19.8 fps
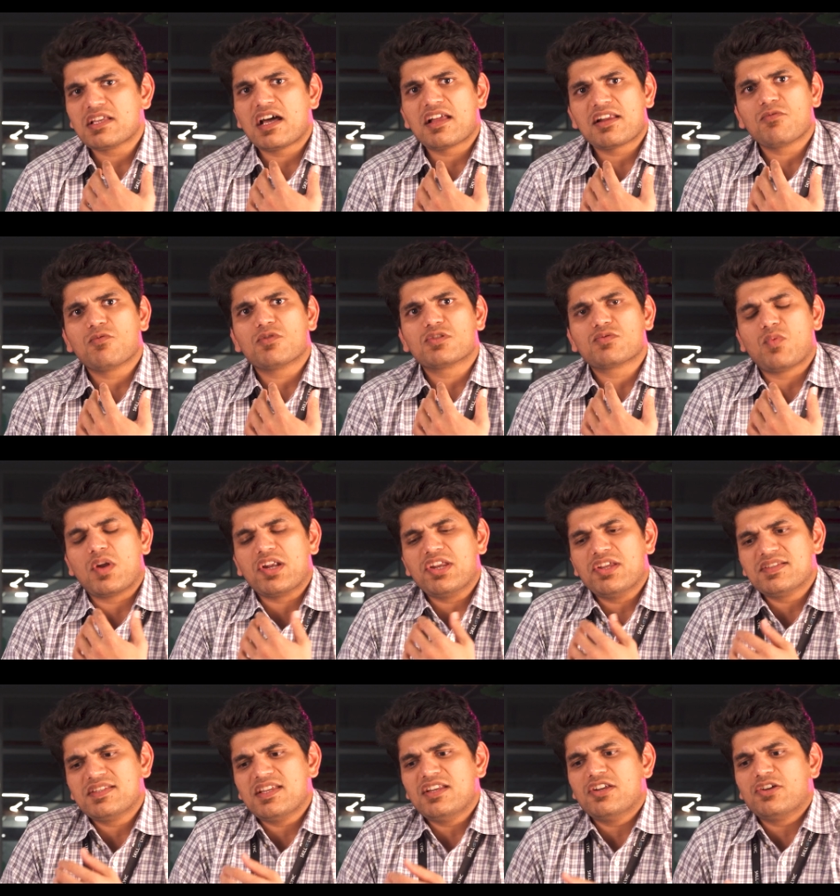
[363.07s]
Sarang was one
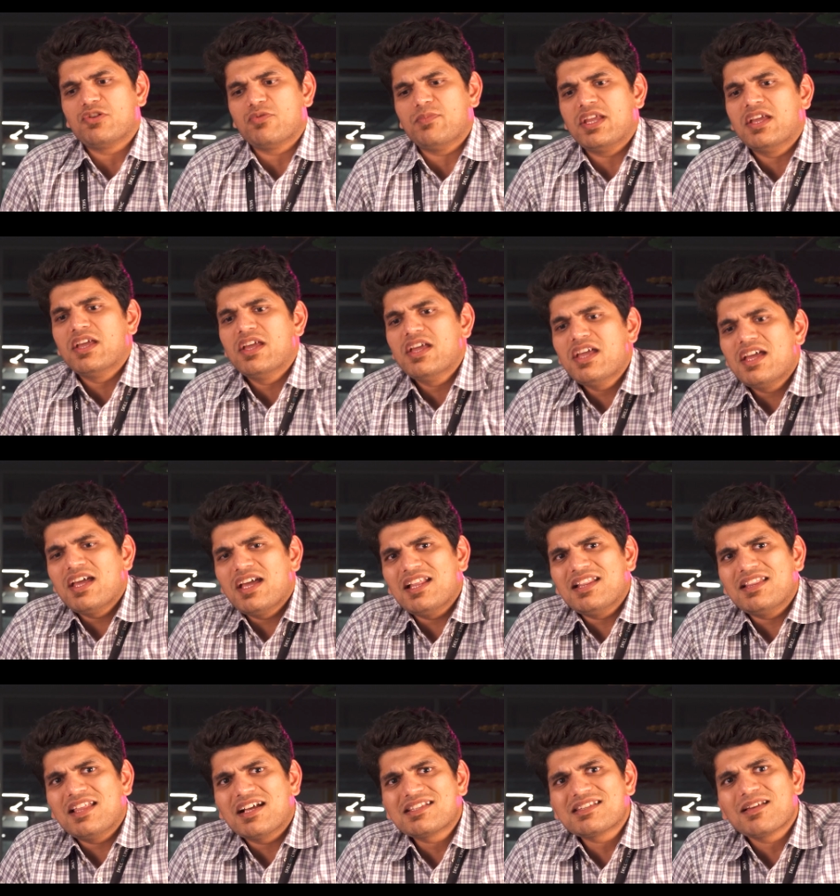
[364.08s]
year senior to me,
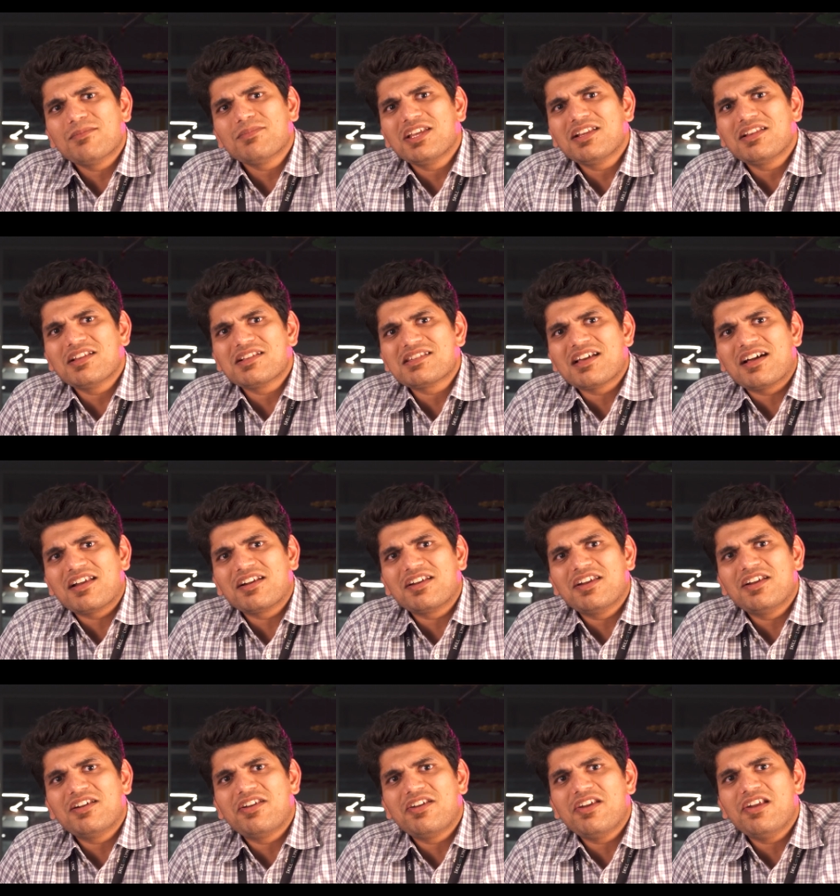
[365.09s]
and that's something that
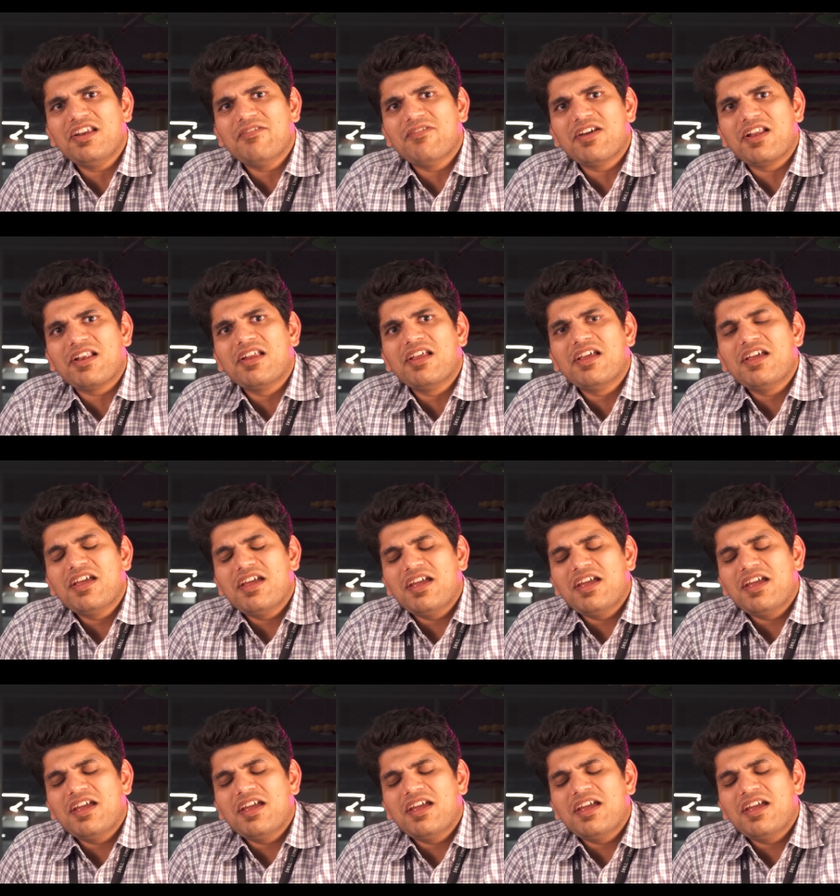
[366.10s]
Sarang did really well.